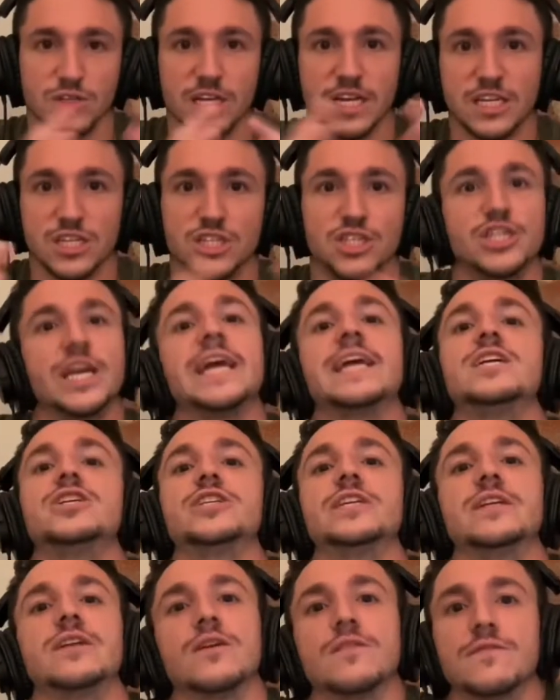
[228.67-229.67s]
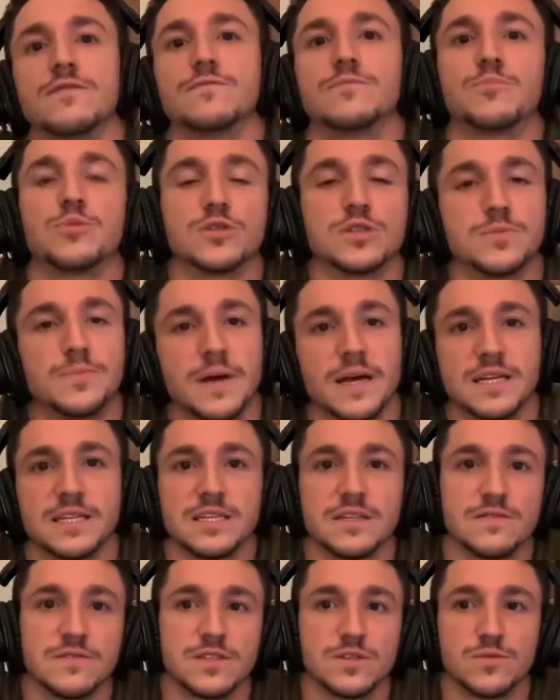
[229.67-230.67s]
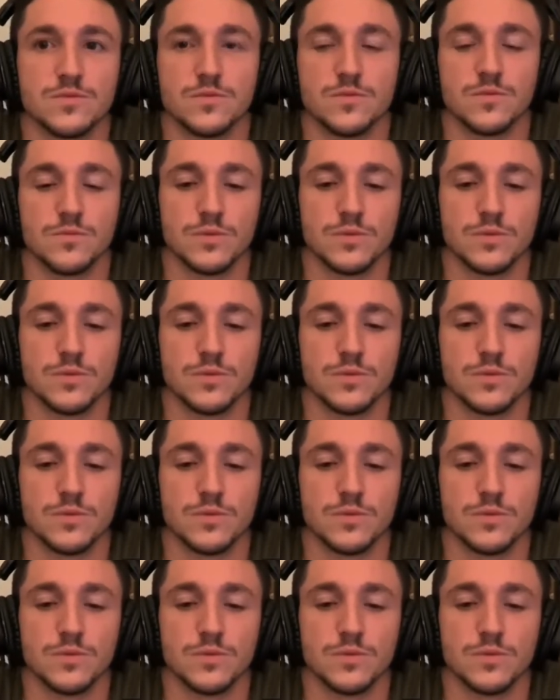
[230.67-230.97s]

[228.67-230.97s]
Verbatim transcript: exchanging of perspectives